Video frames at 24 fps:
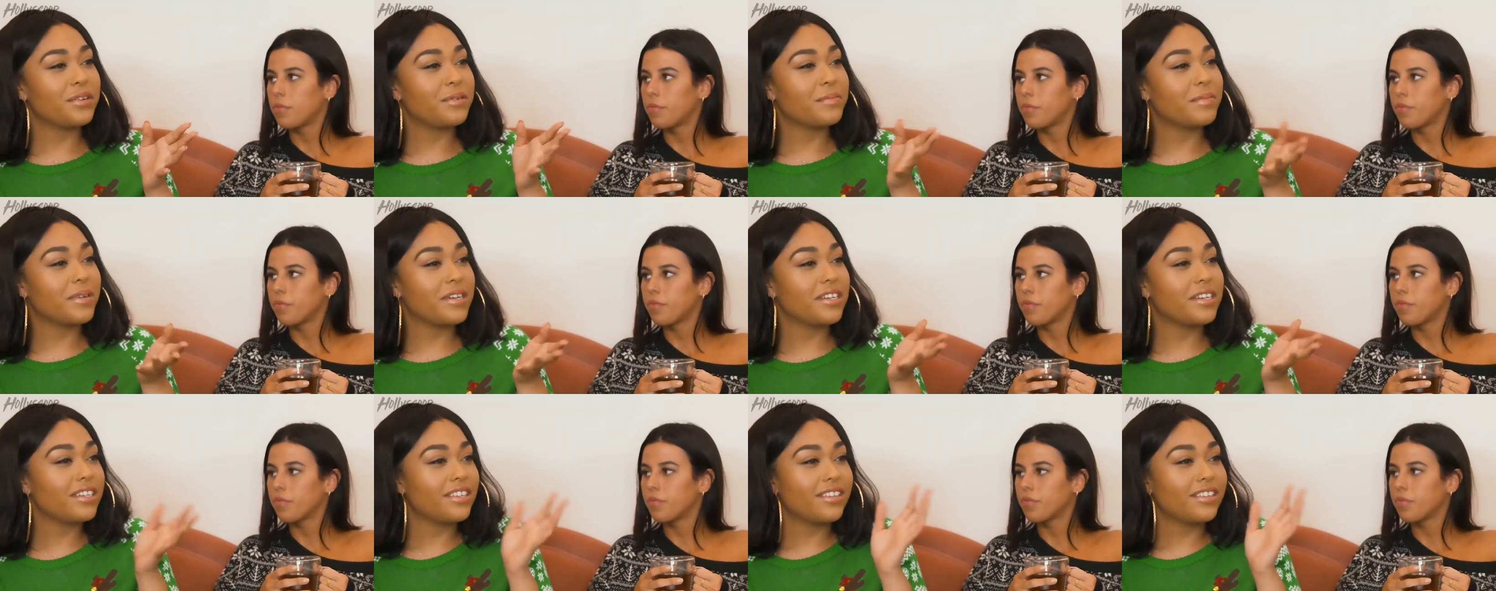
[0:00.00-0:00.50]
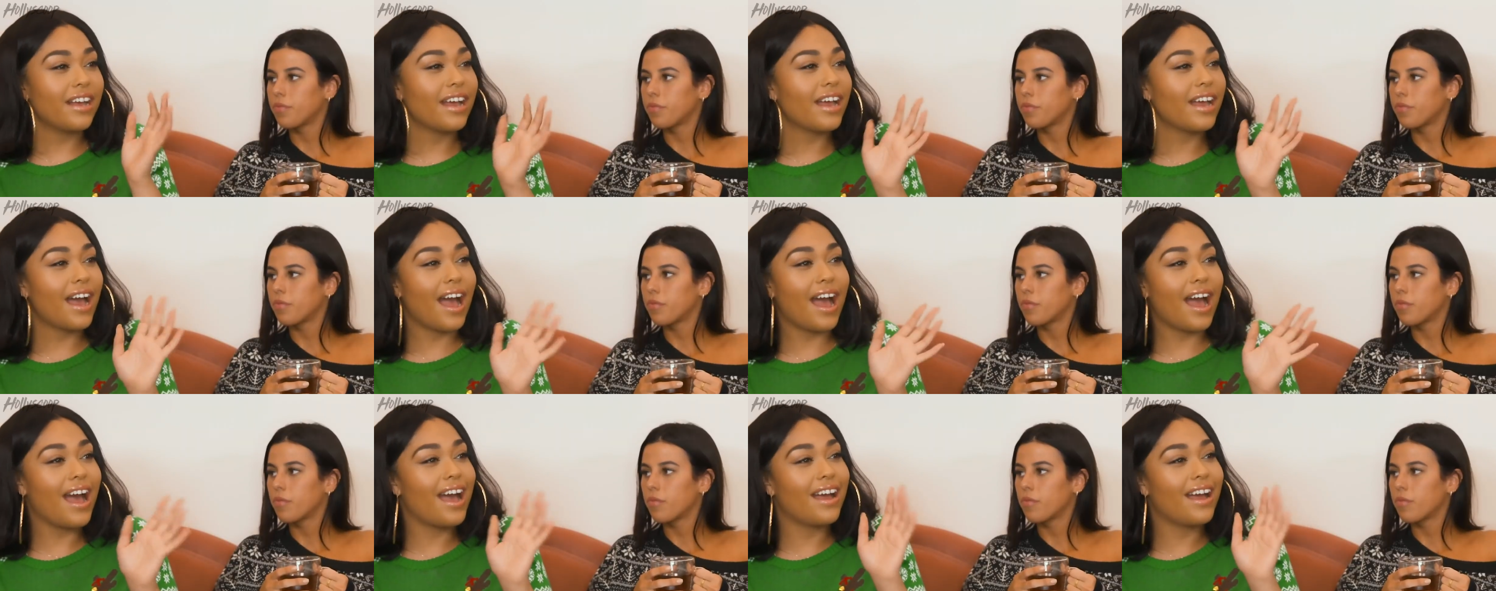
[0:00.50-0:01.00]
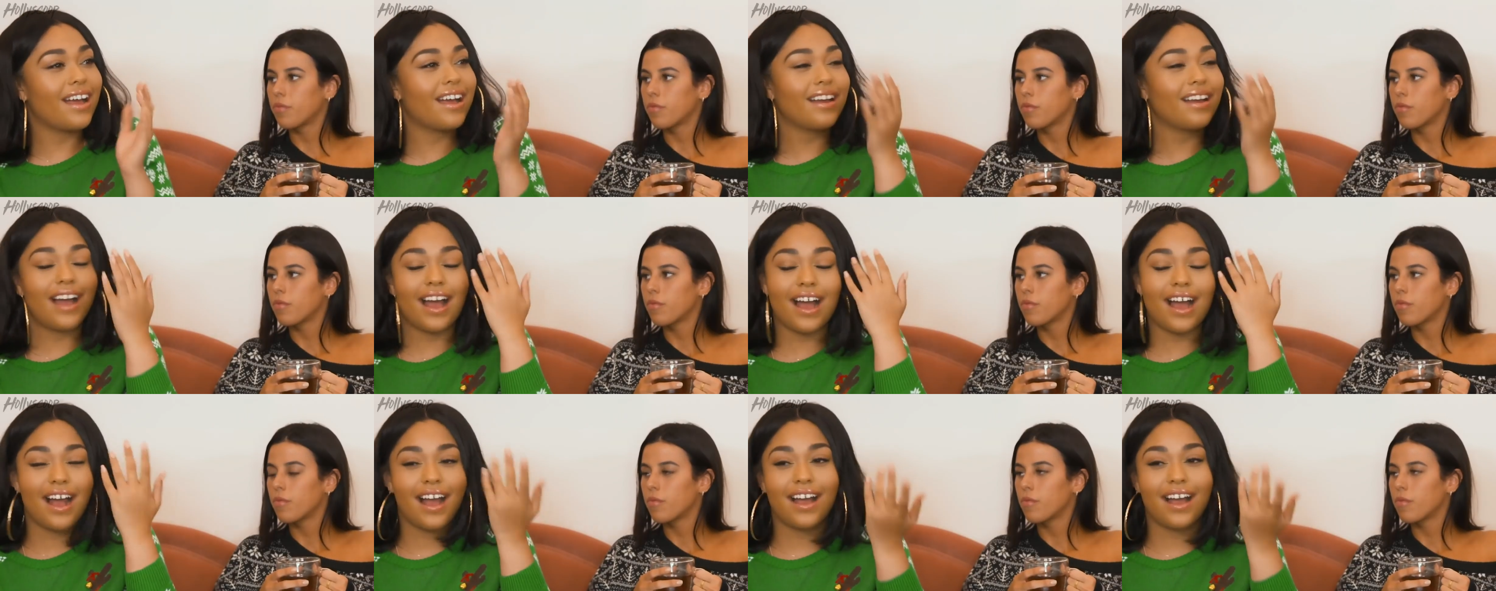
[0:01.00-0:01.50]
Speaker 1: over with the Kar-Jenners.
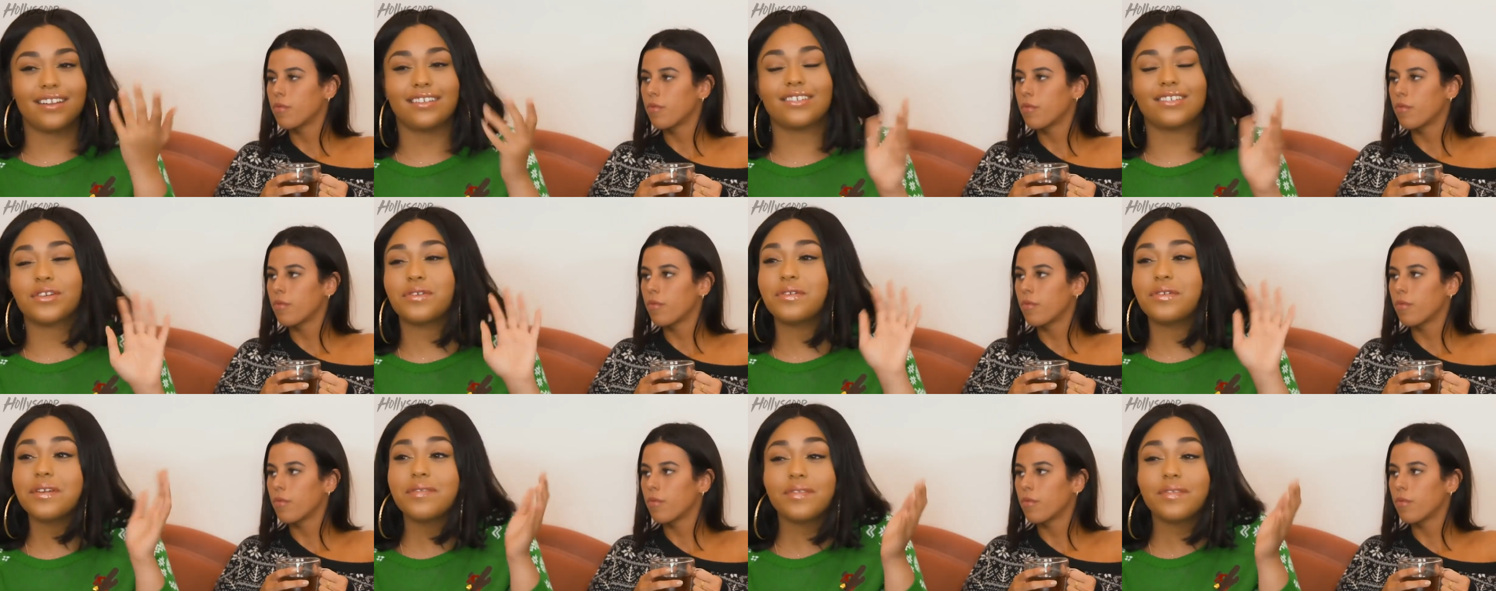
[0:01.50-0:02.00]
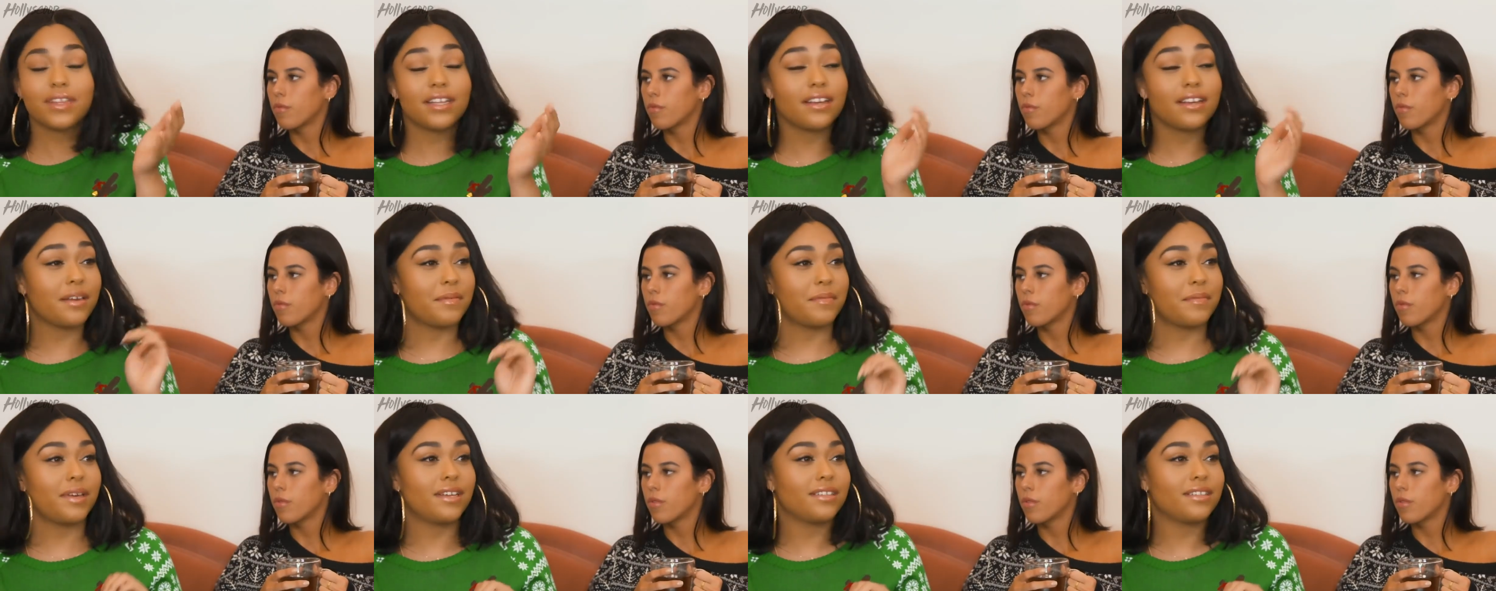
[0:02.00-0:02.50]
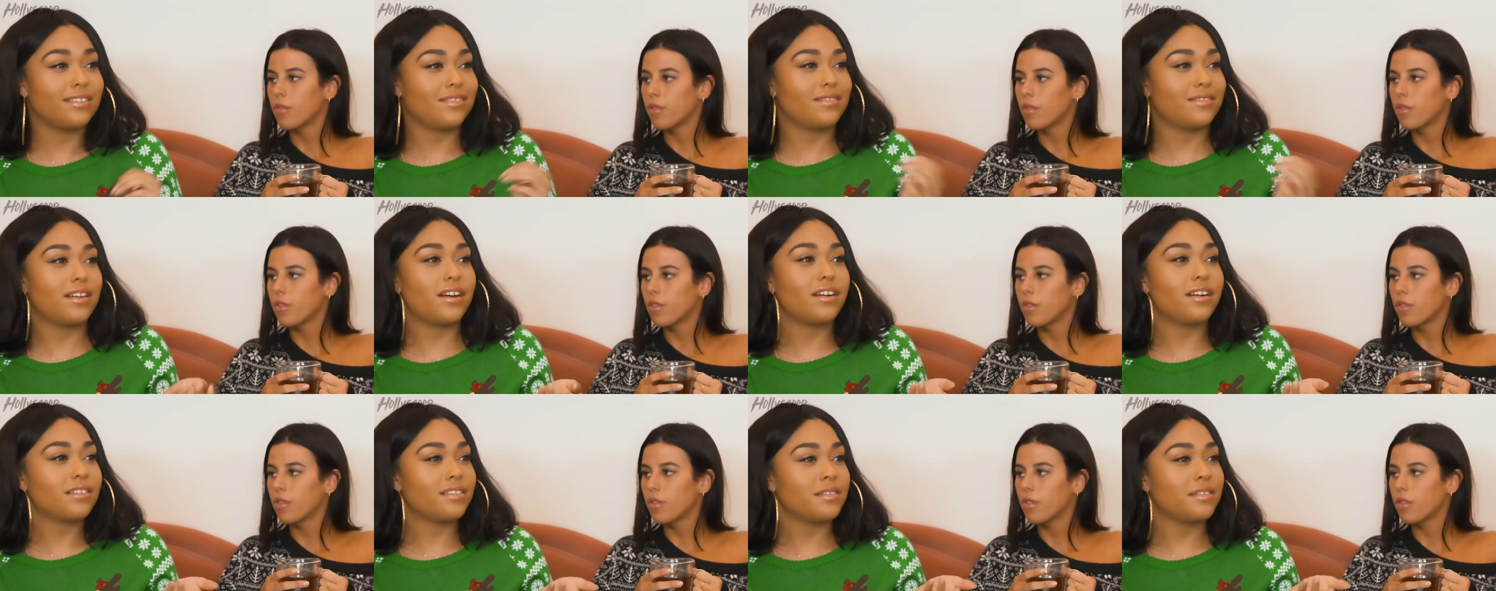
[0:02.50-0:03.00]
She's got to keep quiet. So the
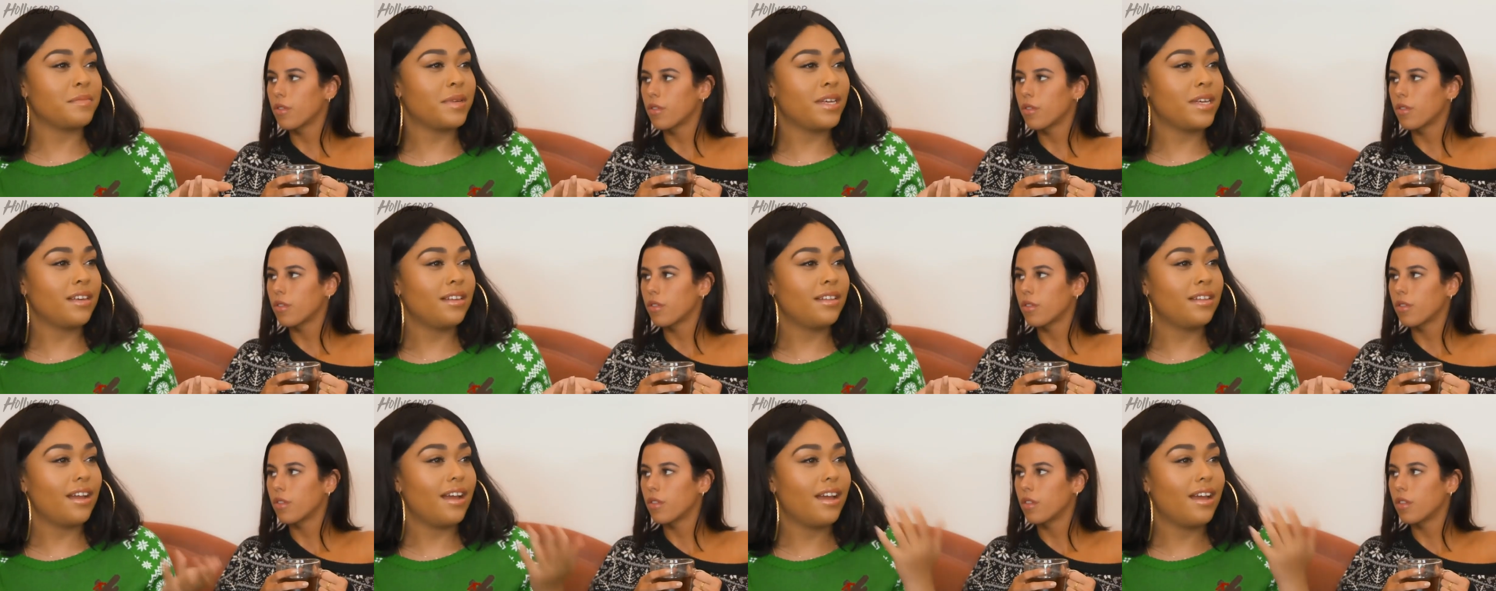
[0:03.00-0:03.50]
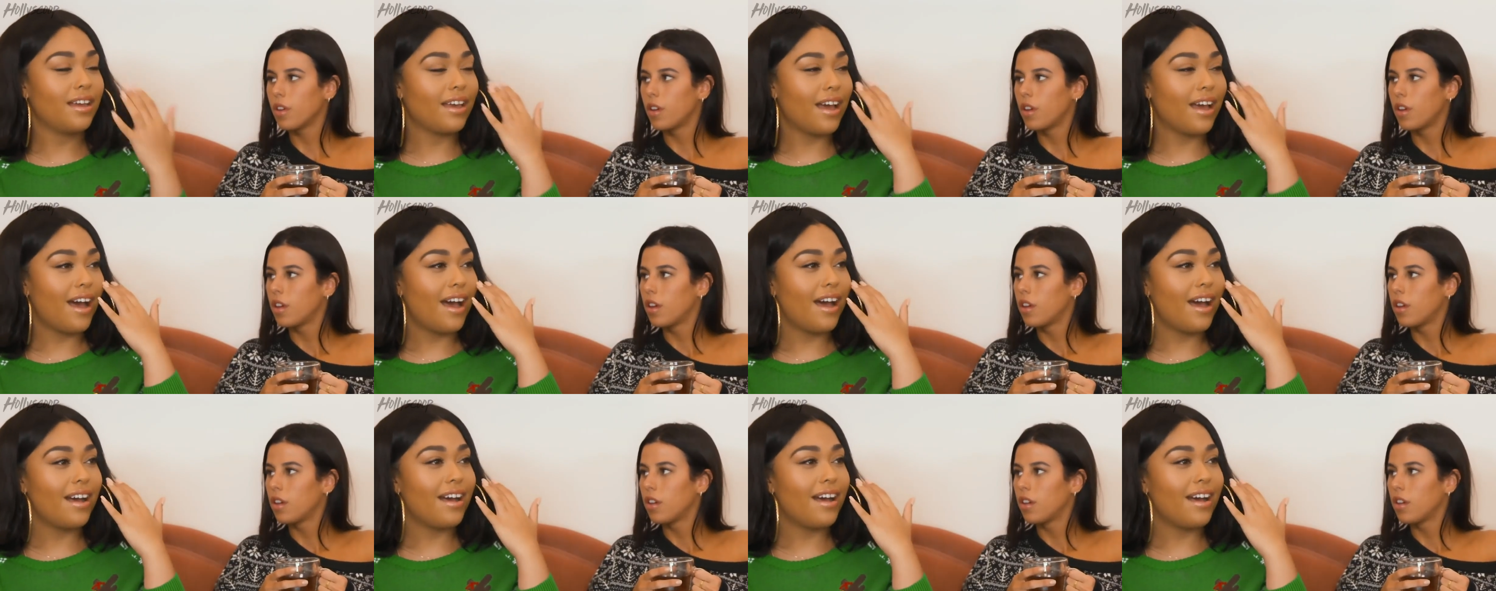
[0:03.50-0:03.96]
fact that she gave Jordyn Woods a